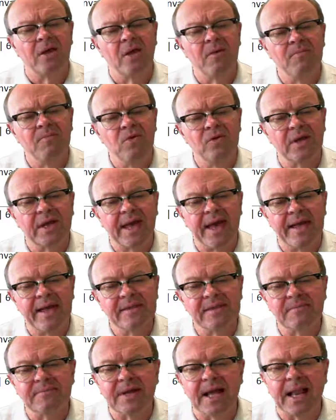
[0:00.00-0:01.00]

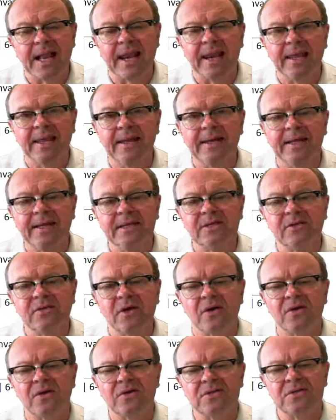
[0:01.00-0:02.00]
communicate them clearly to
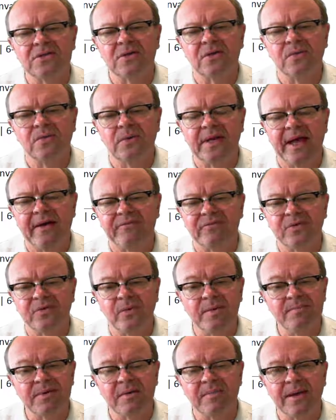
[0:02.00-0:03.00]
those who will have
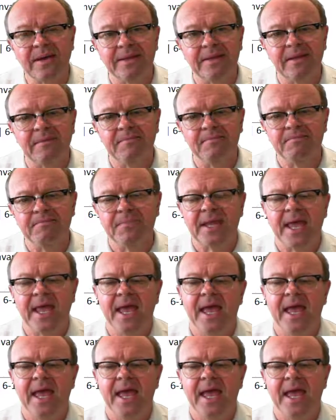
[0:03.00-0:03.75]
to implement them,